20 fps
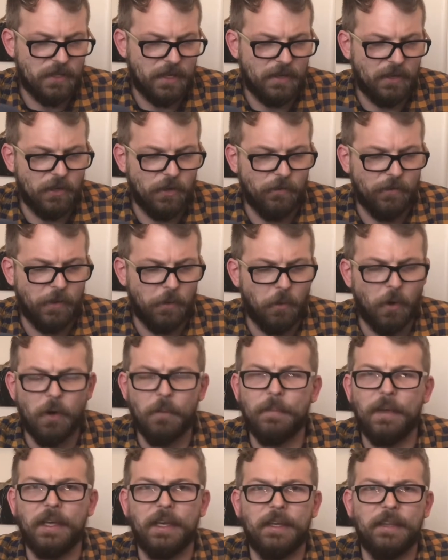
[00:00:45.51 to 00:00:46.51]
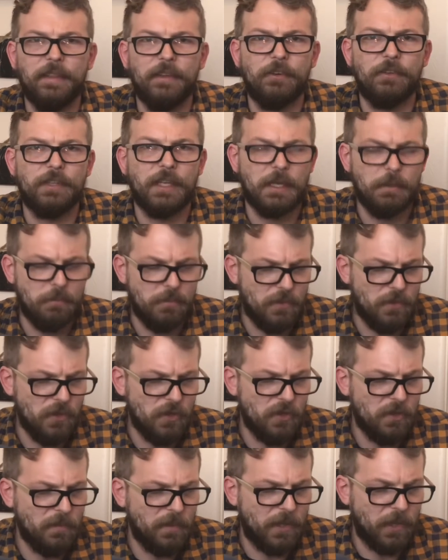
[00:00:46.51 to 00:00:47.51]
I don't know if they were all making their
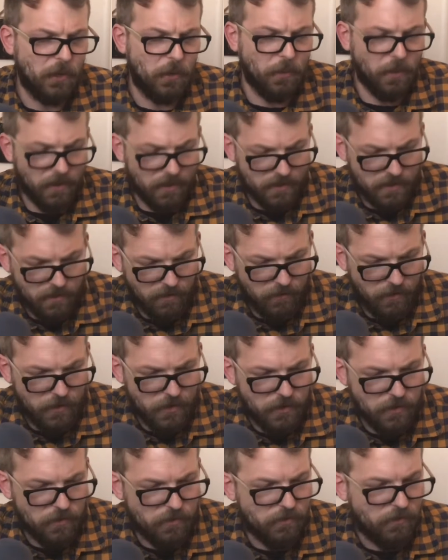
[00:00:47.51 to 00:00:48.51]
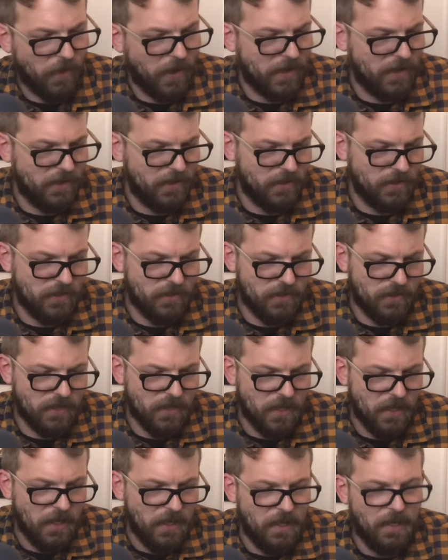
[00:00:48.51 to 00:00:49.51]
debut, but they were relatively new fighters.
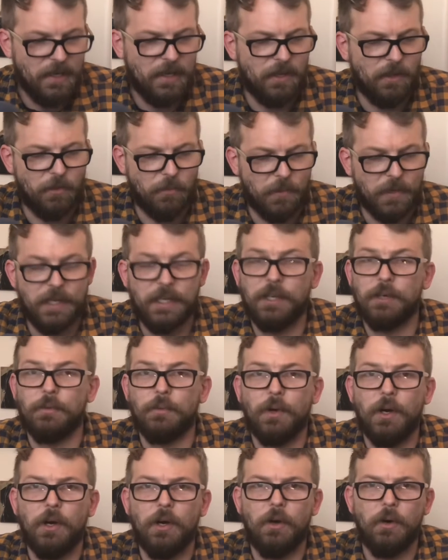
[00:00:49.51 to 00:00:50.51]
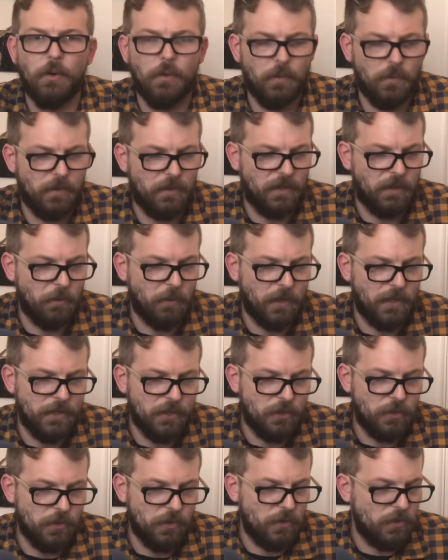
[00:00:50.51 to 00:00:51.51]
3 in a row that were
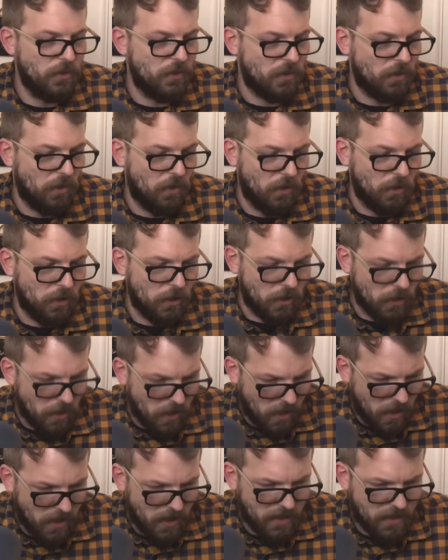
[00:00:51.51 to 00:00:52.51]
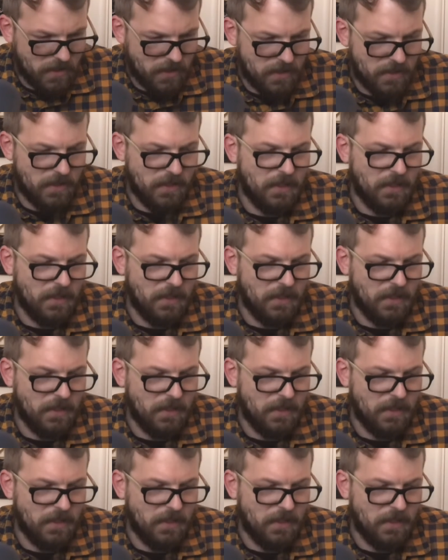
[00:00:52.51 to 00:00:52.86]
introduced all lost.